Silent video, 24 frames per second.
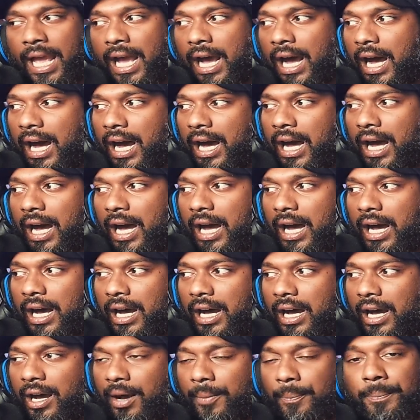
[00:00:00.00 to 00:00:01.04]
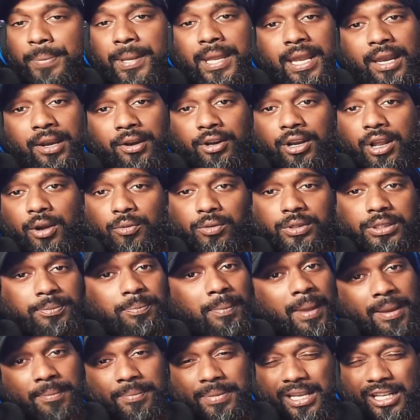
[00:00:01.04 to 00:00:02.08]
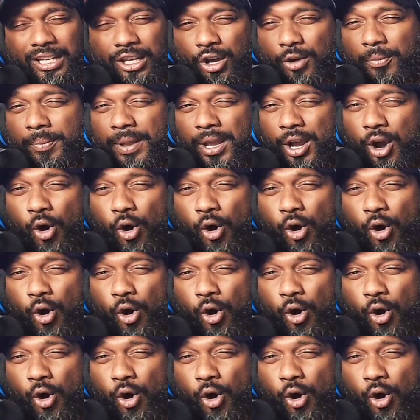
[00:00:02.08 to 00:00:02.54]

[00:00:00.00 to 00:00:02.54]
A peer that was maybe a little bit